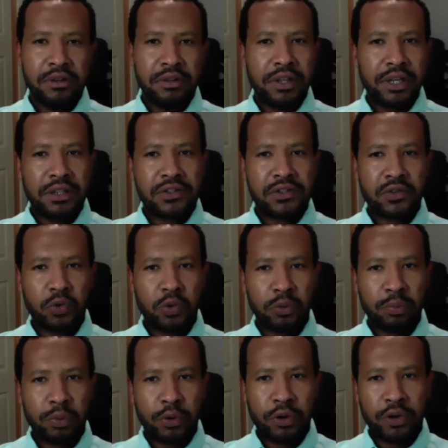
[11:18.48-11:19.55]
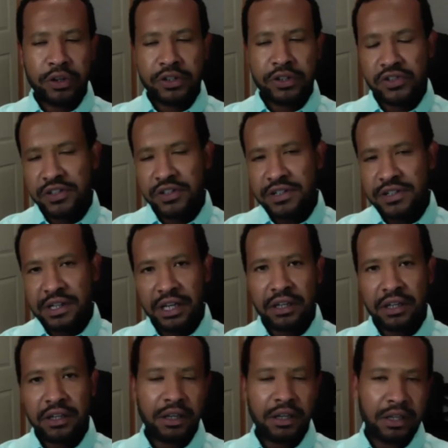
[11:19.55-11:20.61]
that a school board is just
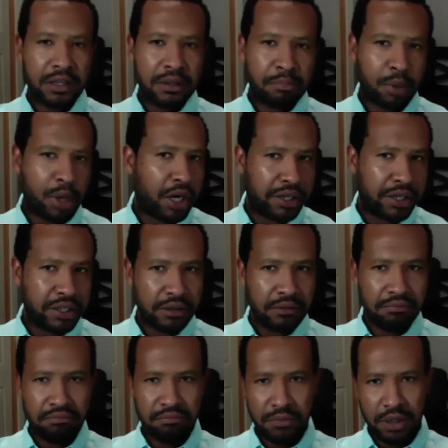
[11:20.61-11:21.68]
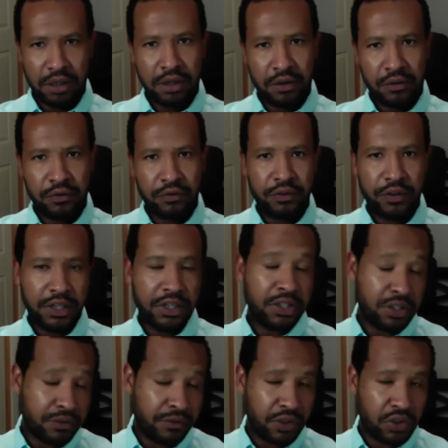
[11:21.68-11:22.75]
like a body of
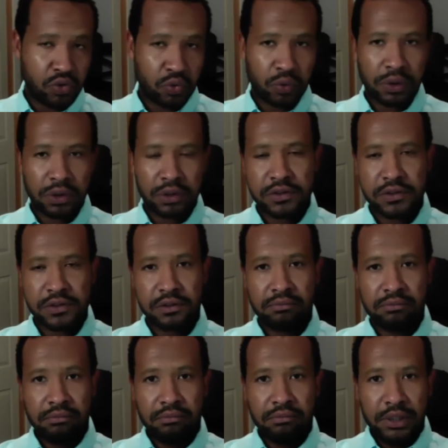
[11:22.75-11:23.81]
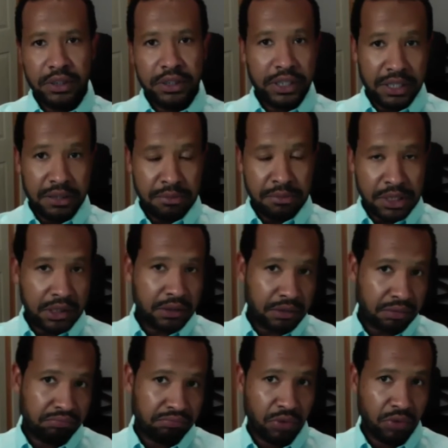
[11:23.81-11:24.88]
individuals. They meet
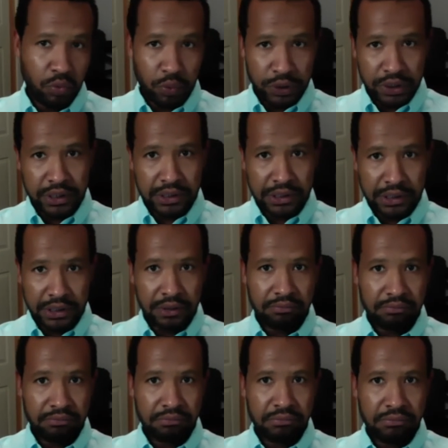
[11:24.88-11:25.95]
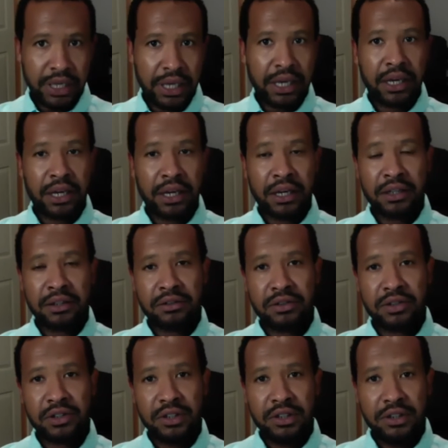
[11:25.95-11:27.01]
weekly and
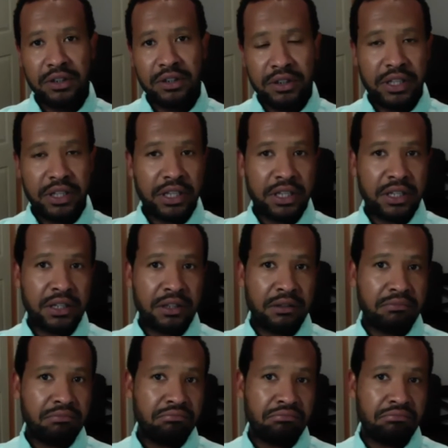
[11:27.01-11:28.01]
they,